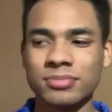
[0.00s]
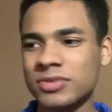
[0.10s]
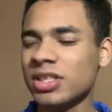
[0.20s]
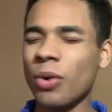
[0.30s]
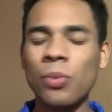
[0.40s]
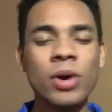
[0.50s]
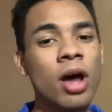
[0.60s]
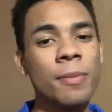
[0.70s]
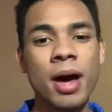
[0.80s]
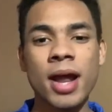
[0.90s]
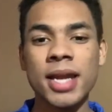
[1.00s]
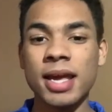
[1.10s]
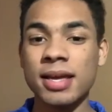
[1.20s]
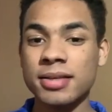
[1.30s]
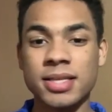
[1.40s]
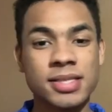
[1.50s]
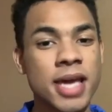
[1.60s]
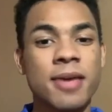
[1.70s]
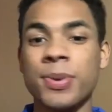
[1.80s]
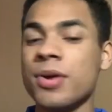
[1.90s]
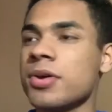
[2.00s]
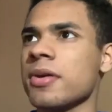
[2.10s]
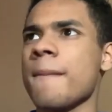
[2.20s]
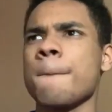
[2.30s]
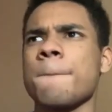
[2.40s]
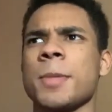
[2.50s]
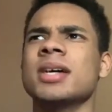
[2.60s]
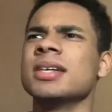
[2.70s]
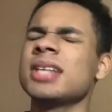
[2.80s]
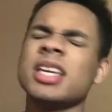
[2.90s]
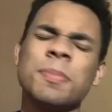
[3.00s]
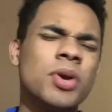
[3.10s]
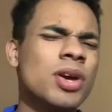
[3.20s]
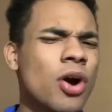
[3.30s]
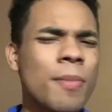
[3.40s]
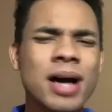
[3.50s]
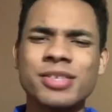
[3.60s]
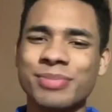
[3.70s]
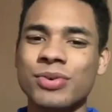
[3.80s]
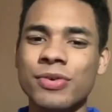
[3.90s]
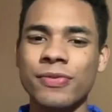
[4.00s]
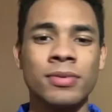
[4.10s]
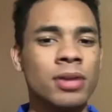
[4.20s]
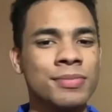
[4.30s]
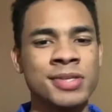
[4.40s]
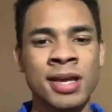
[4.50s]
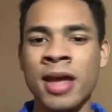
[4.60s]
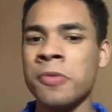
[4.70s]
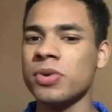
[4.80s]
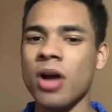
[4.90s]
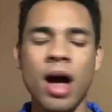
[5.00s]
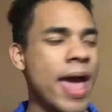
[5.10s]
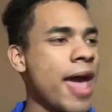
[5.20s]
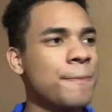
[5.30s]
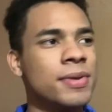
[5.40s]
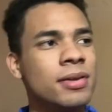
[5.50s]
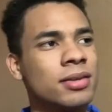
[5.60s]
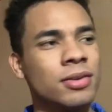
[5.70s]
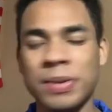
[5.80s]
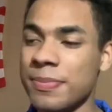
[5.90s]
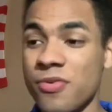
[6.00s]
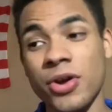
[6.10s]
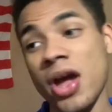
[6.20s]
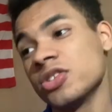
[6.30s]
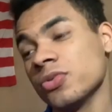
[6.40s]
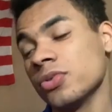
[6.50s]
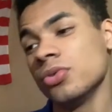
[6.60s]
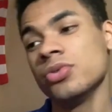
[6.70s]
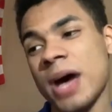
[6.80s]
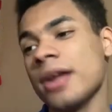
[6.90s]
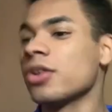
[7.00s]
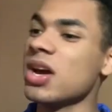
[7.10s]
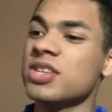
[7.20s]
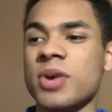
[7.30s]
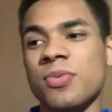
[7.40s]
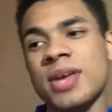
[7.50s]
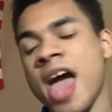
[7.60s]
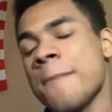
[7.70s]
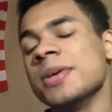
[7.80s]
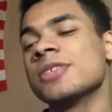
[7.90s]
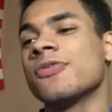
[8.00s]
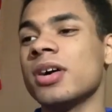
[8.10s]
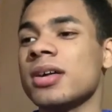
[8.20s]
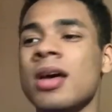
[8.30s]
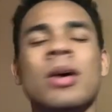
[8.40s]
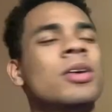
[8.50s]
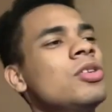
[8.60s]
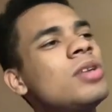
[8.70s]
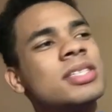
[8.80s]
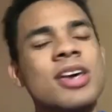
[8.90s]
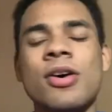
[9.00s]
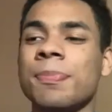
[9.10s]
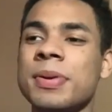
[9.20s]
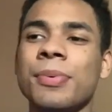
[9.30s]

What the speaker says: and we went on about our day to second period. Second period go by smooth, you know what I'm saying? We all happy. The people who's about to graduate, we happy as fuck. You can tell the people